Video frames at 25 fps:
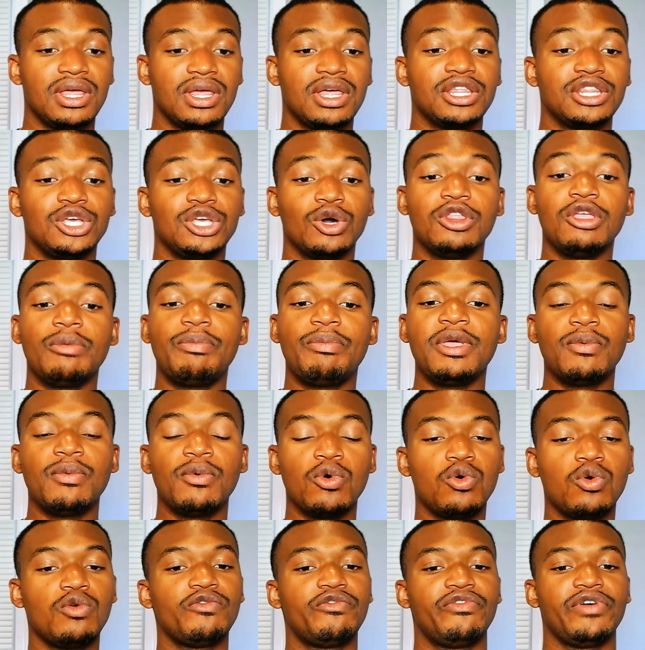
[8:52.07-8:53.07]
The only people
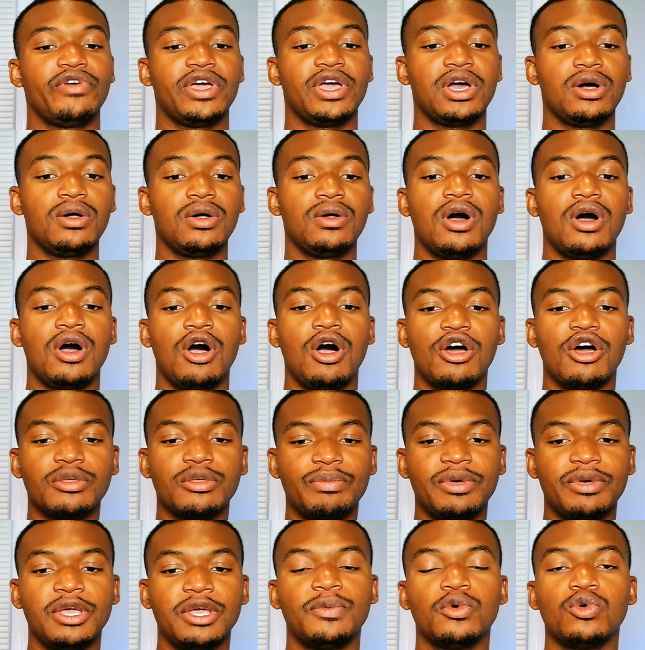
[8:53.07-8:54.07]
who fail are the
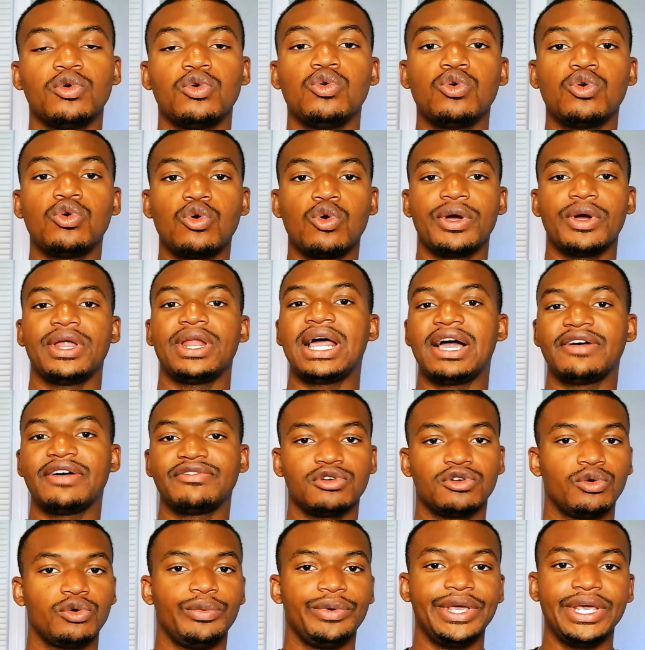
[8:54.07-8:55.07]
people who quit after
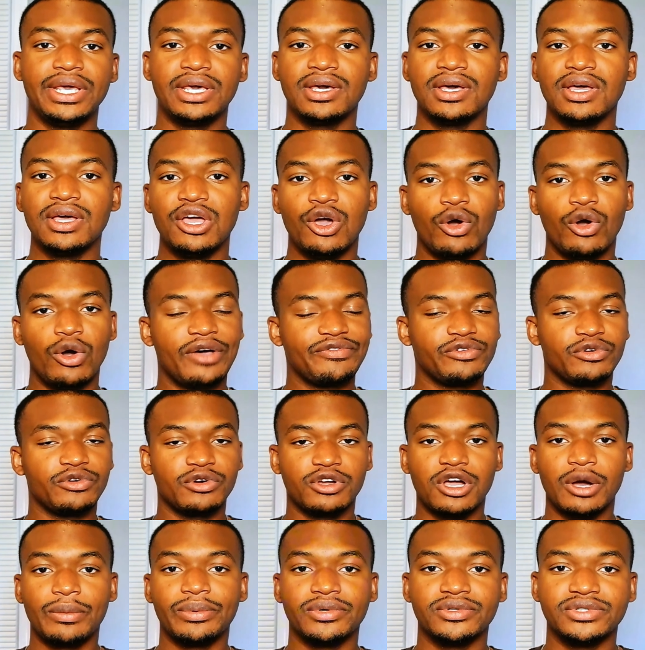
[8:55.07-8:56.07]
a week, after a
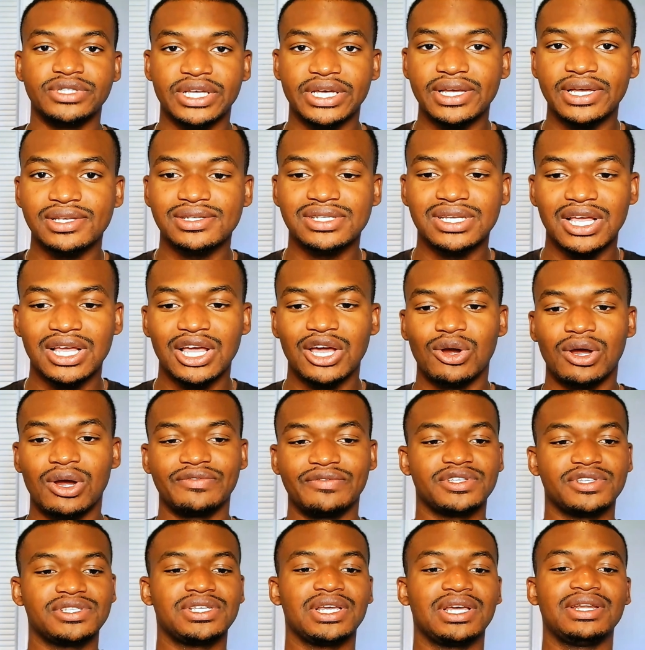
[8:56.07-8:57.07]
couple of days, after
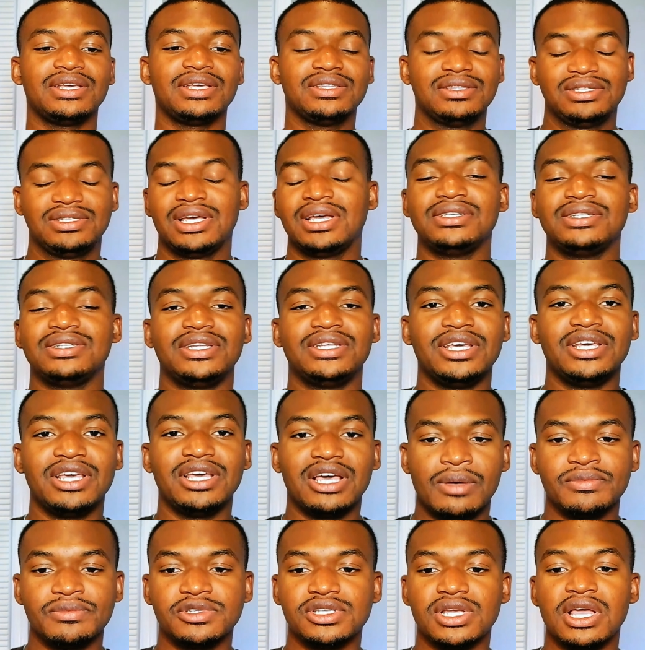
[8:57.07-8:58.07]
sending 10
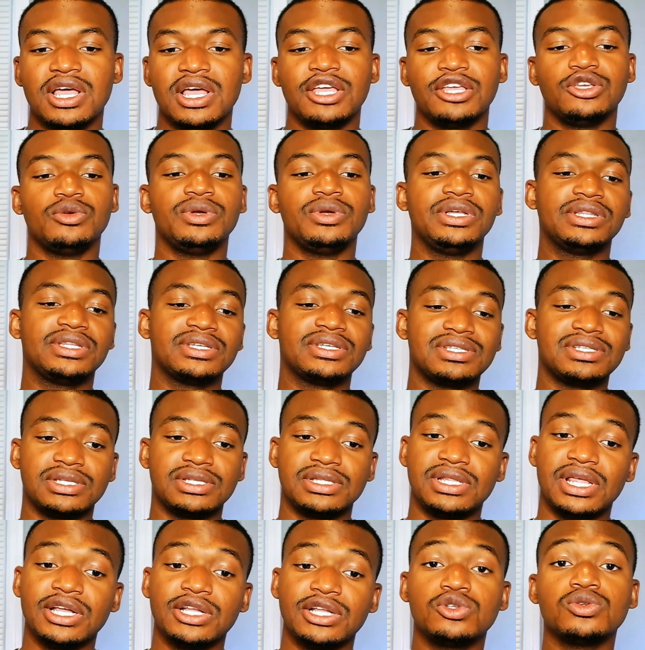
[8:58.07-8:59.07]
DMs. You need to
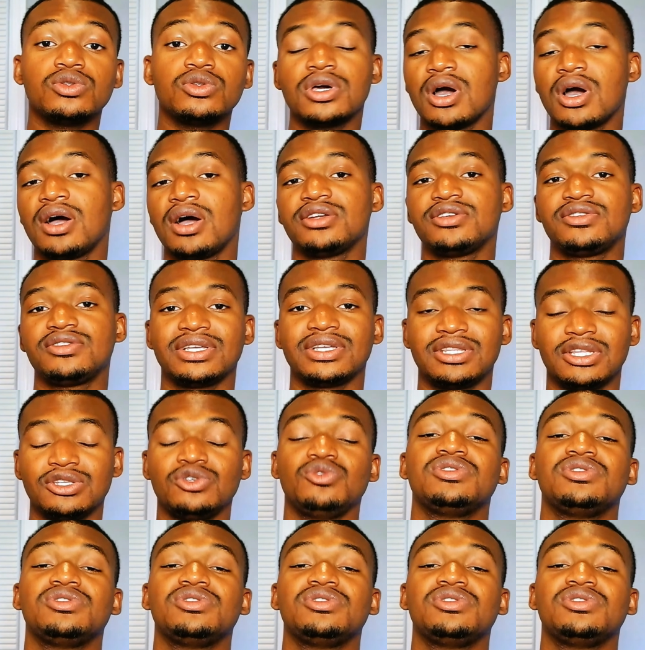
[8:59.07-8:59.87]
stick to the contract that you